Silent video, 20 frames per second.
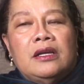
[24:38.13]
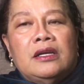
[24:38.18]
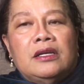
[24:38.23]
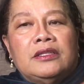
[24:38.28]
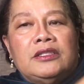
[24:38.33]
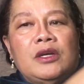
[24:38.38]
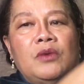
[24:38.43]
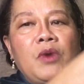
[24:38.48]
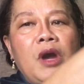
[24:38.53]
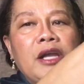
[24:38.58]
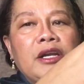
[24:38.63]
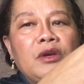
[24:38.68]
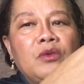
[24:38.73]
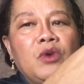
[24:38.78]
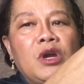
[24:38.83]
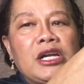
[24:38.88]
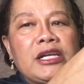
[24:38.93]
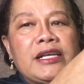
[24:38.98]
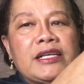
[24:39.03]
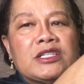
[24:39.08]
the water
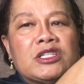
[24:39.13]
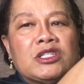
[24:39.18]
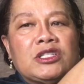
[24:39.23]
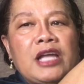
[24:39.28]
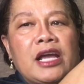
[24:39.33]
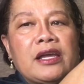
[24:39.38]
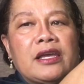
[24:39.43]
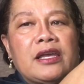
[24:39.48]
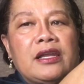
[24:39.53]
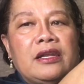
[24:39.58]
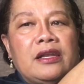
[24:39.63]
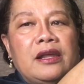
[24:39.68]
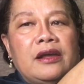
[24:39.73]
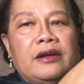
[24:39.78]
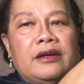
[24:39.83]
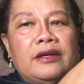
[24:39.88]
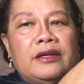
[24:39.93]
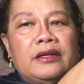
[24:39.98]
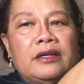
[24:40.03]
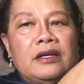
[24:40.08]
will get stuck in
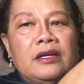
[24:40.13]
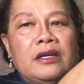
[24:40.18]
there.